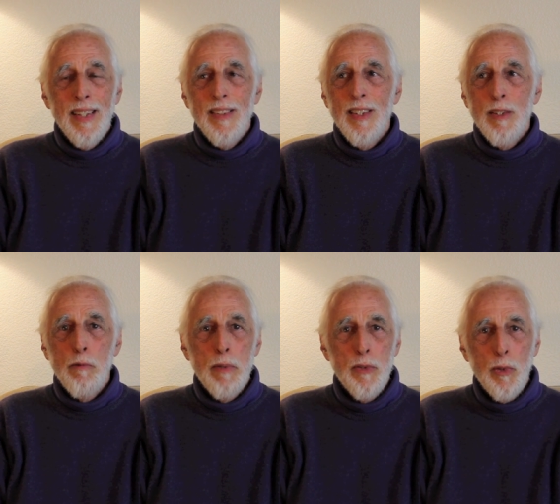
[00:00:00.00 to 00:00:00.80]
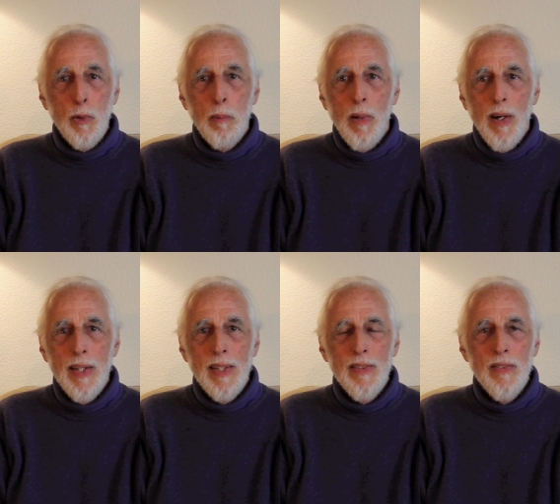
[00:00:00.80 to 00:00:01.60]
that the physical
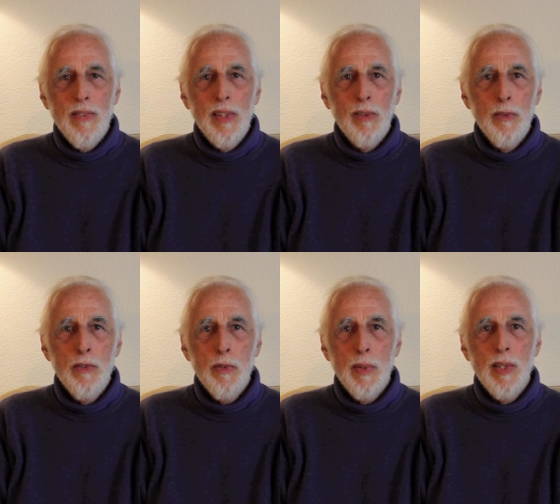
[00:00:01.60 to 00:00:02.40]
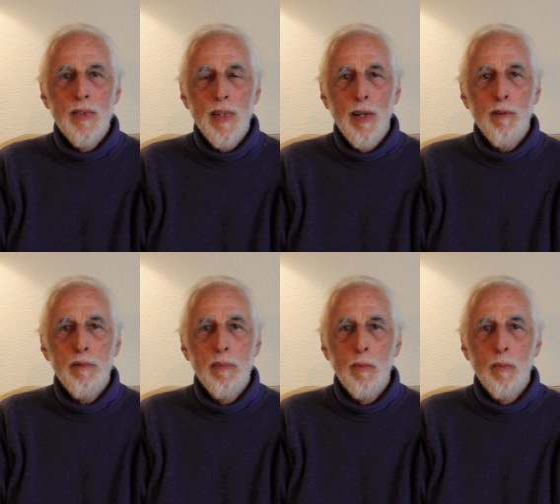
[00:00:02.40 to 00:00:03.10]
body is the illusory self,